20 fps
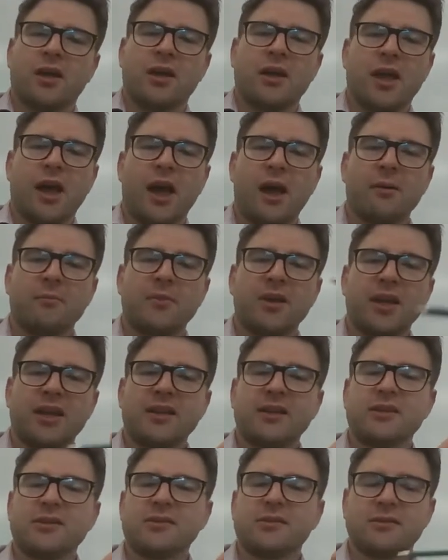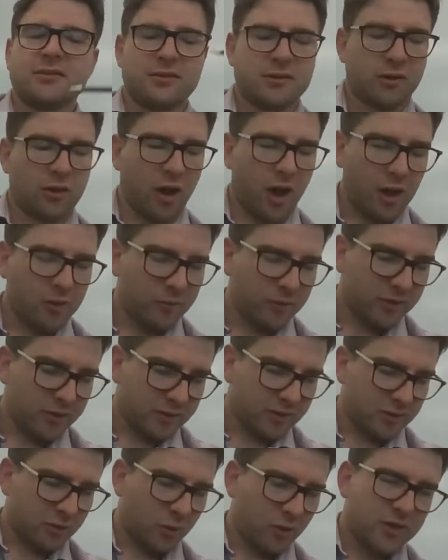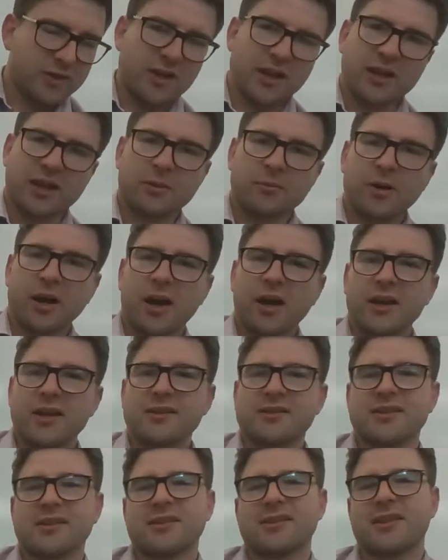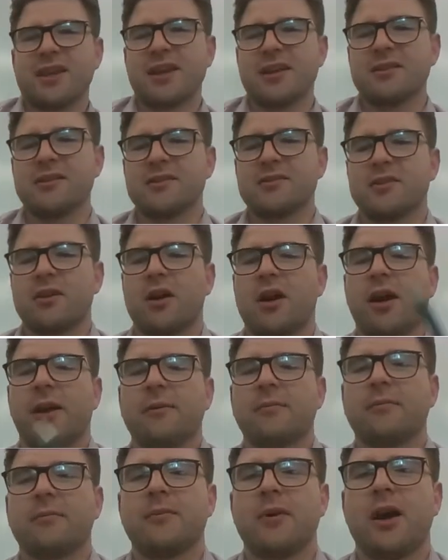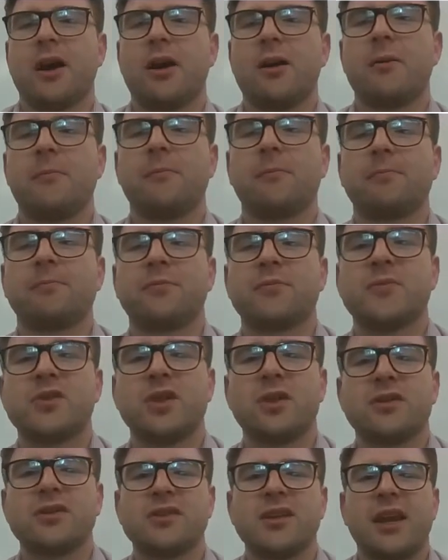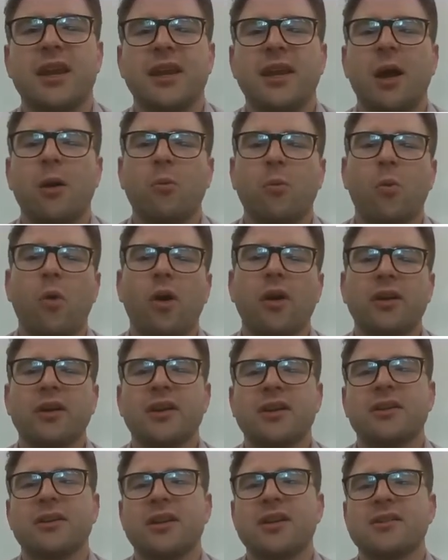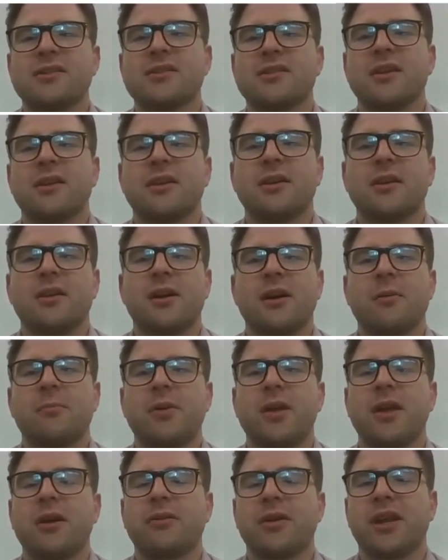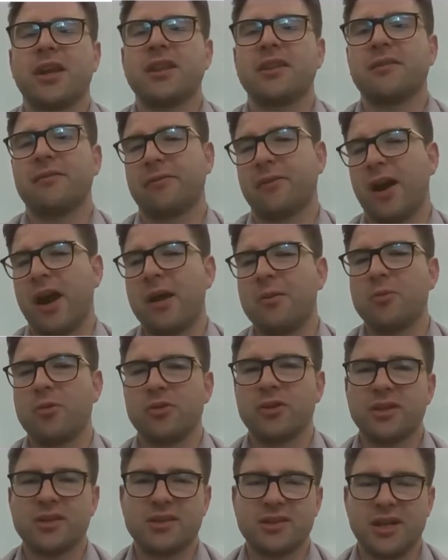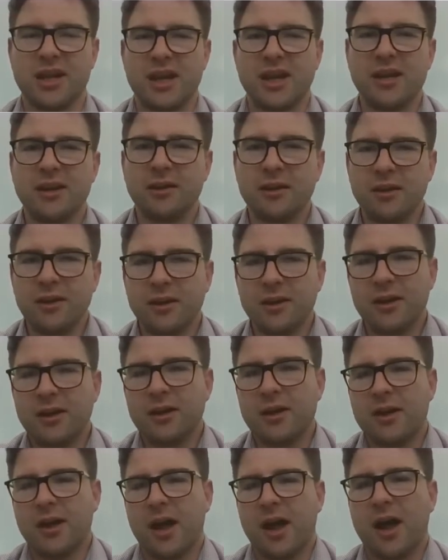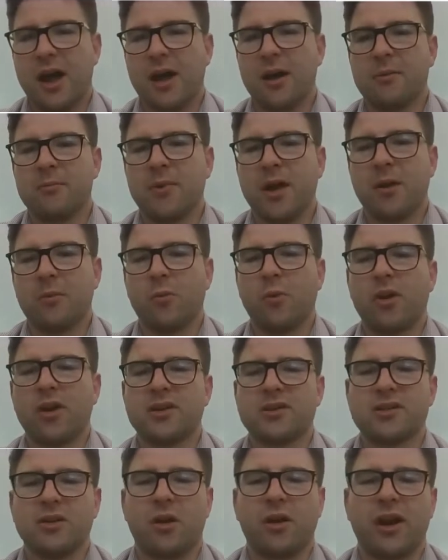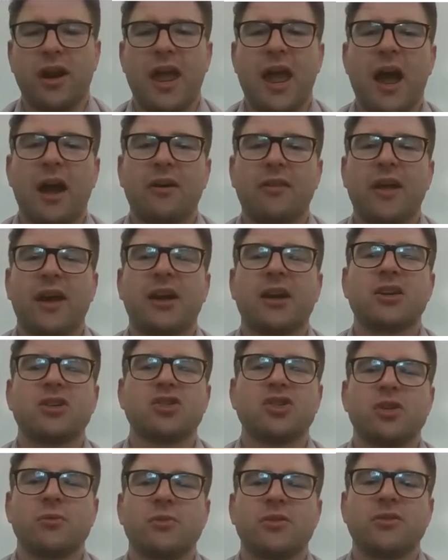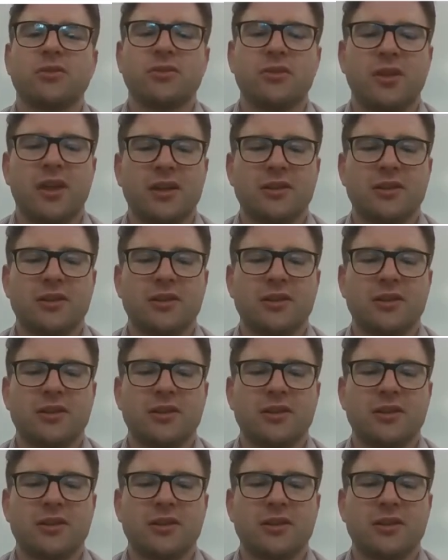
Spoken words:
In line with the storytelling part is the scene design. So setting up what is appearing in the frame or in the scene. and what is not, and how that contributes to that